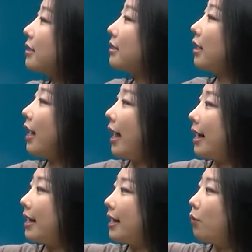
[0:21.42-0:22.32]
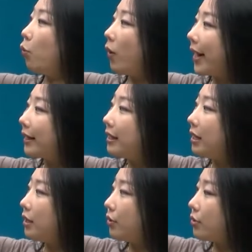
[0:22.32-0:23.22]
is a
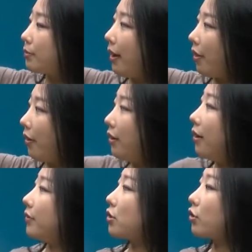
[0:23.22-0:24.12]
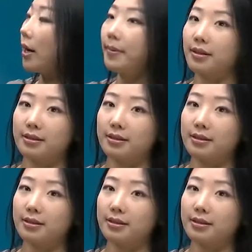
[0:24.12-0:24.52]
widely used method of describing the